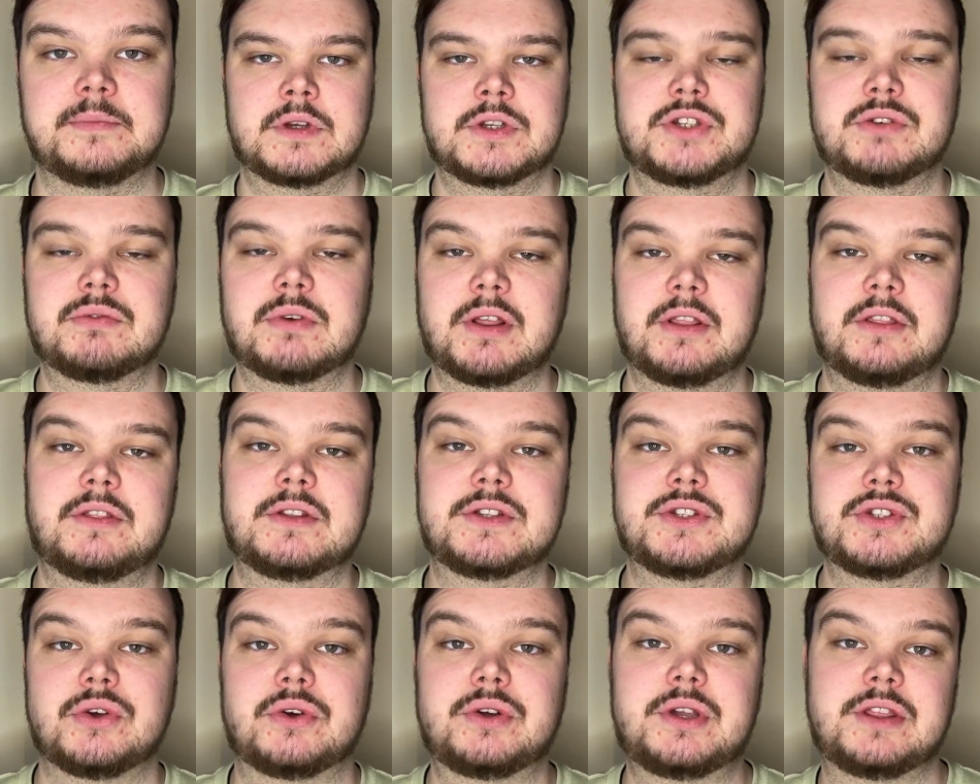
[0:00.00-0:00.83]
So rather
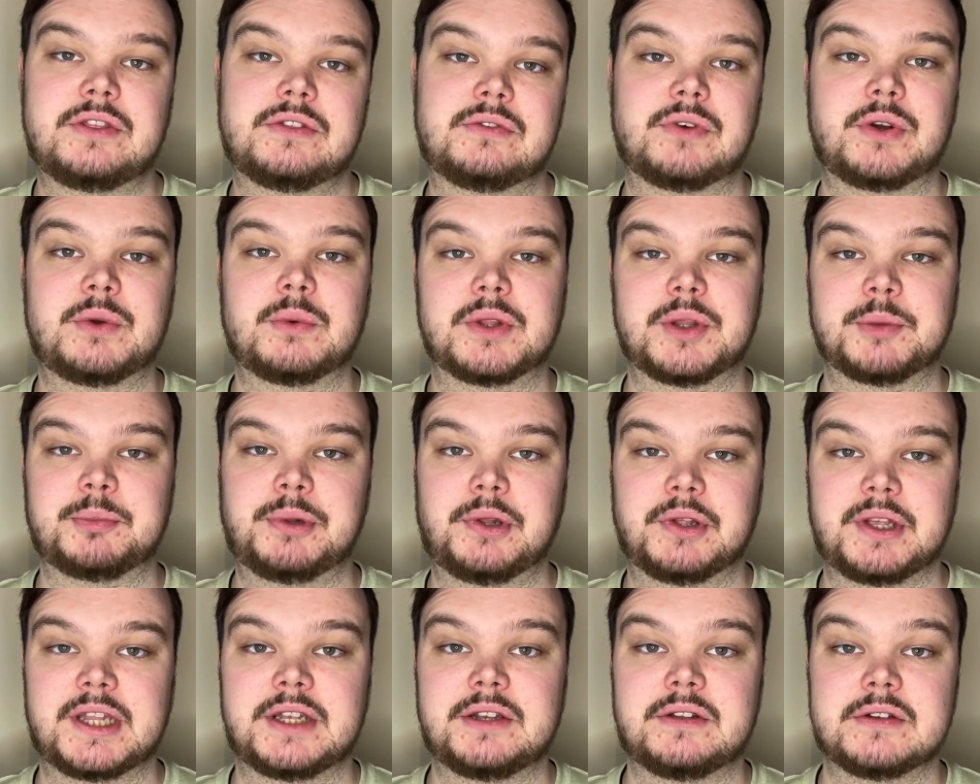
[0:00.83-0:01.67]
than talking through what the
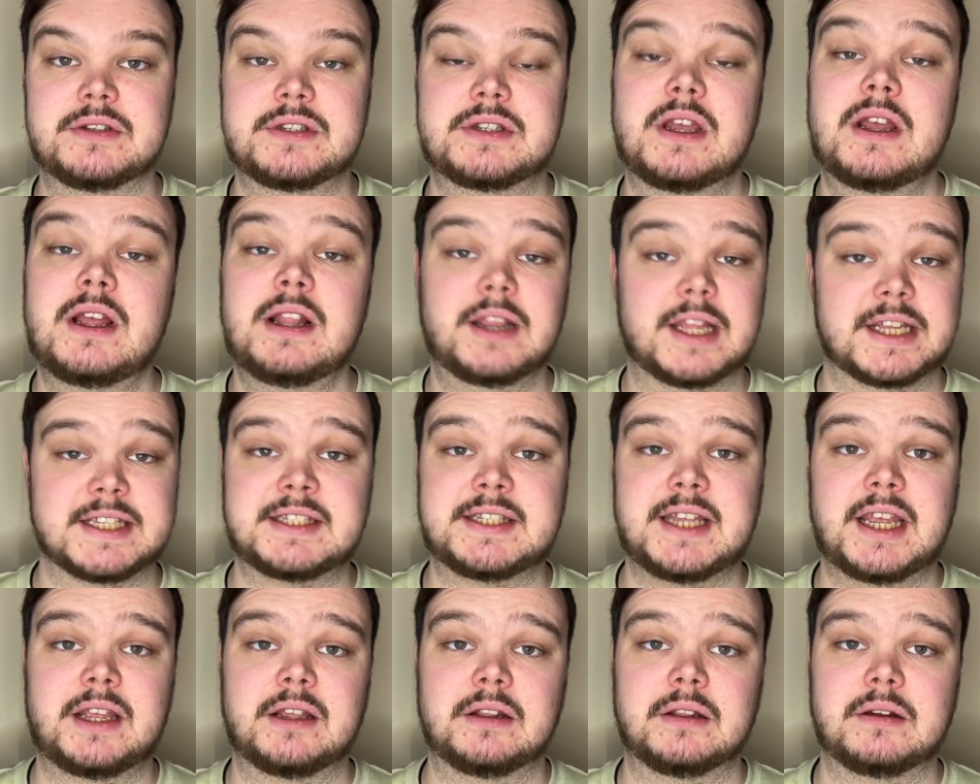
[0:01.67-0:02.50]
plugin does, let's
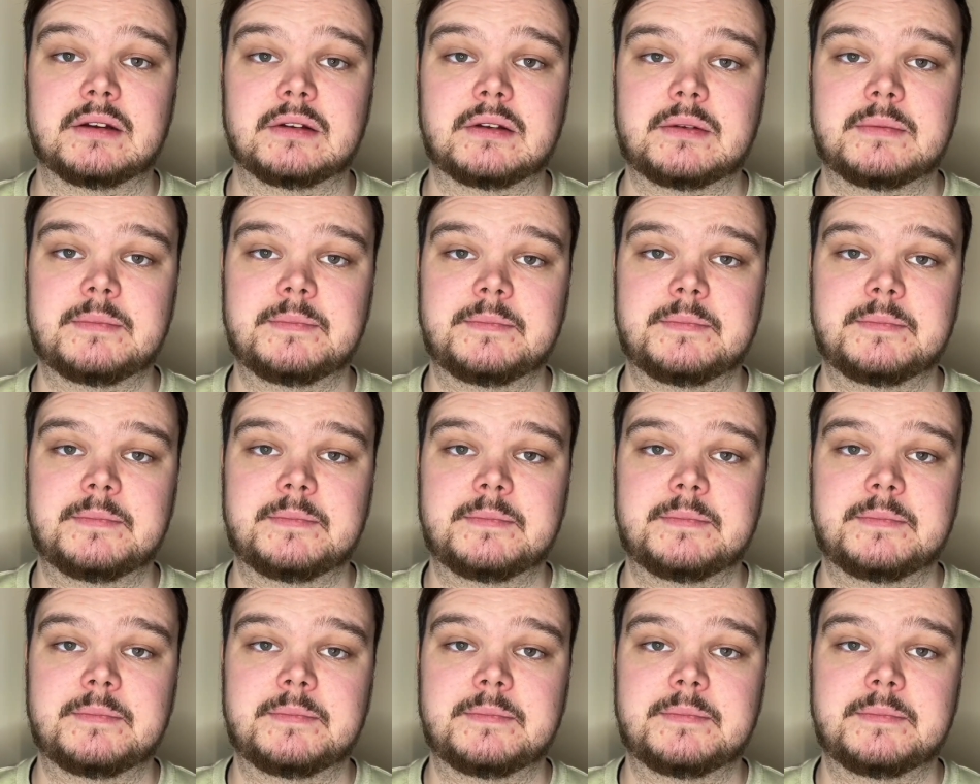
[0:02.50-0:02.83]
take a look.